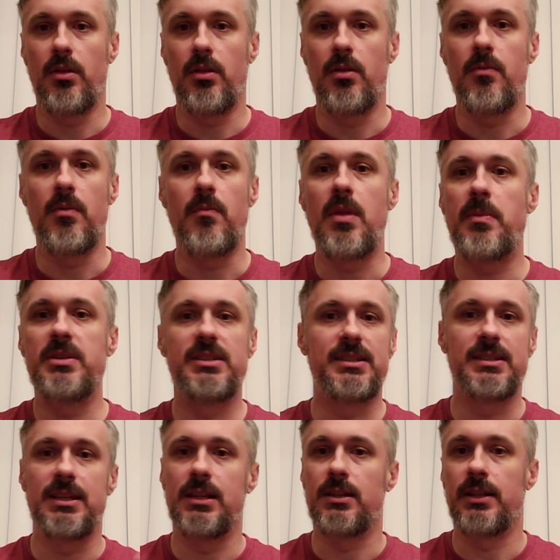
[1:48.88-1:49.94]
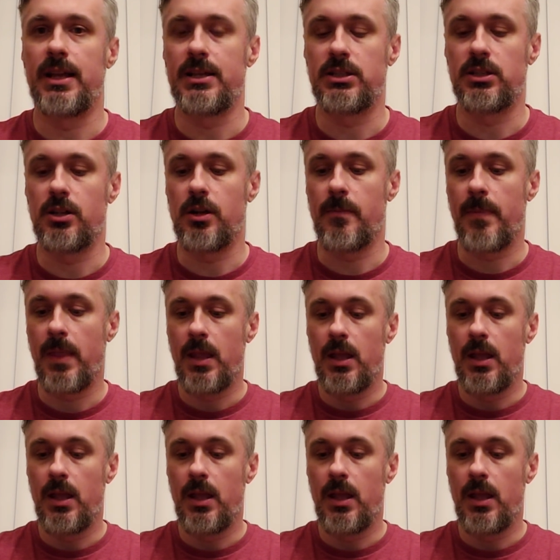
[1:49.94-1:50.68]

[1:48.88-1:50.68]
Maybe since the end of last year.